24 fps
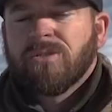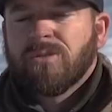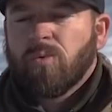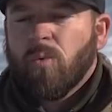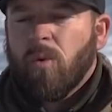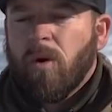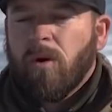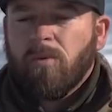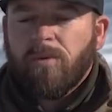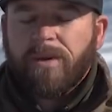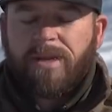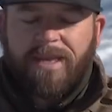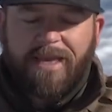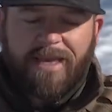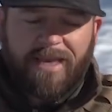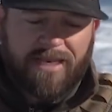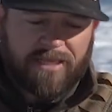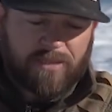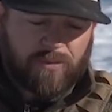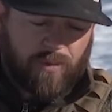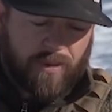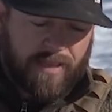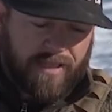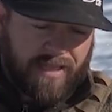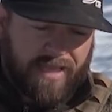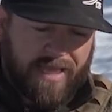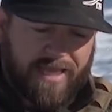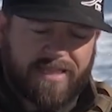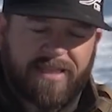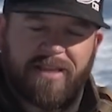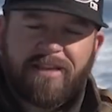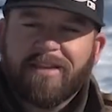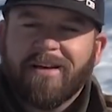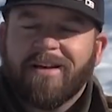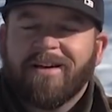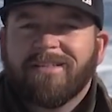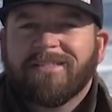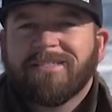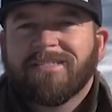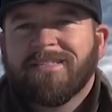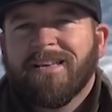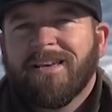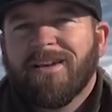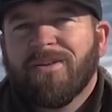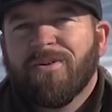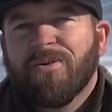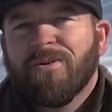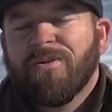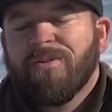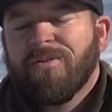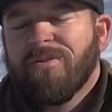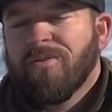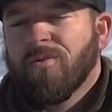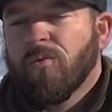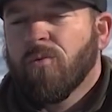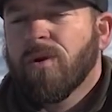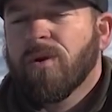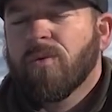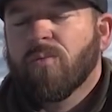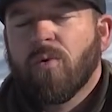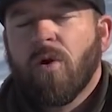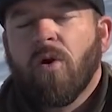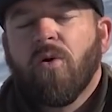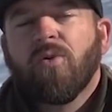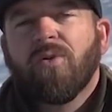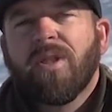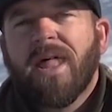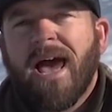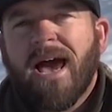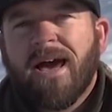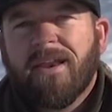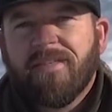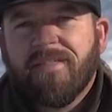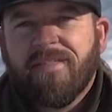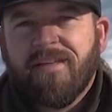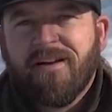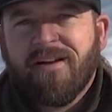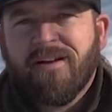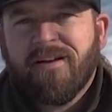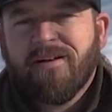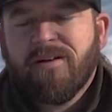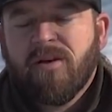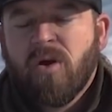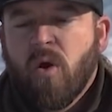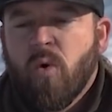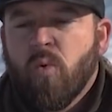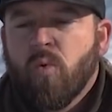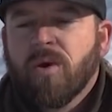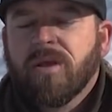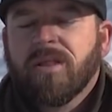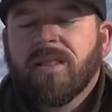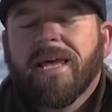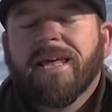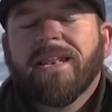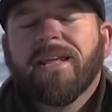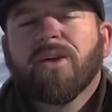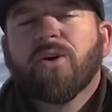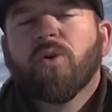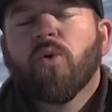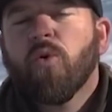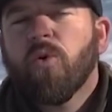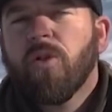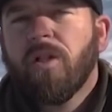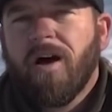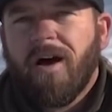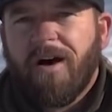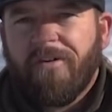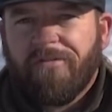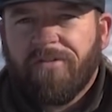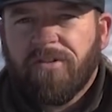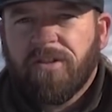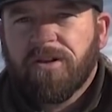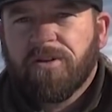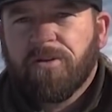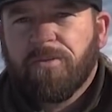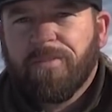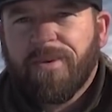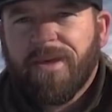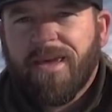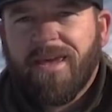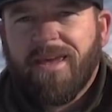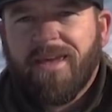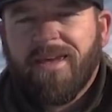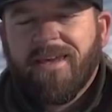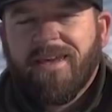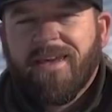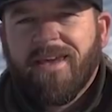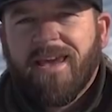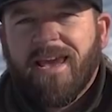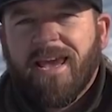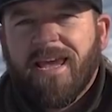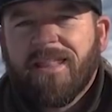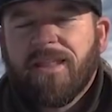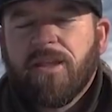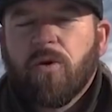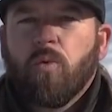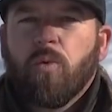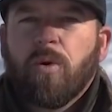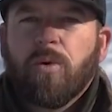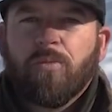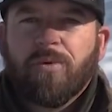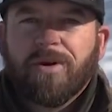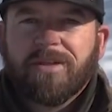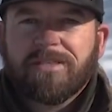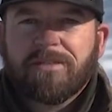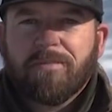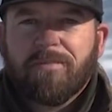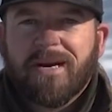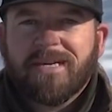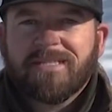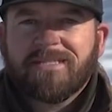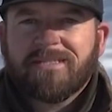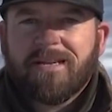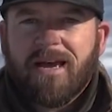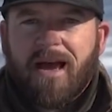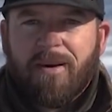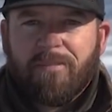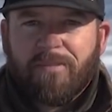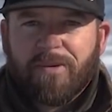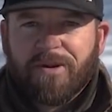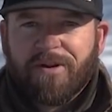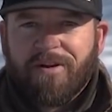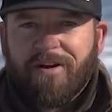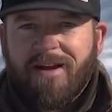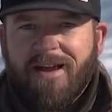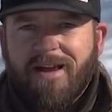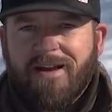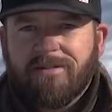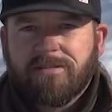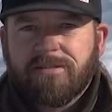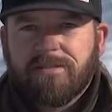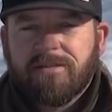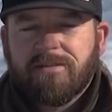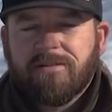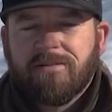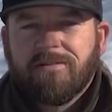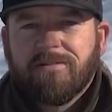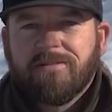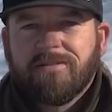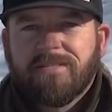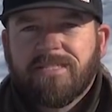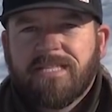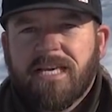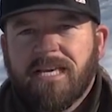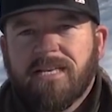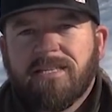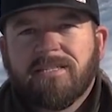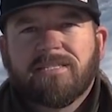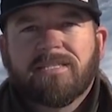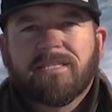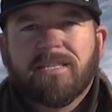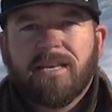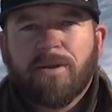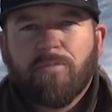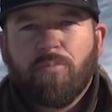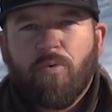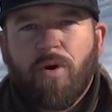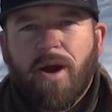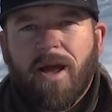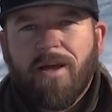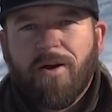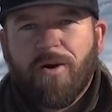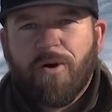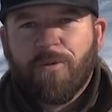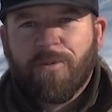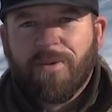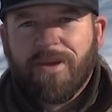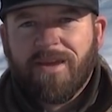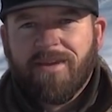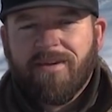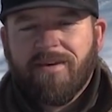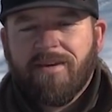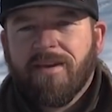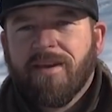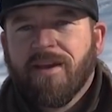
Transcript: So what we did is we let the dust settle. We rolled out of there. We let it cool off a little bit. And then we went to my stomping grounds, Ten Sleep, Wyoming.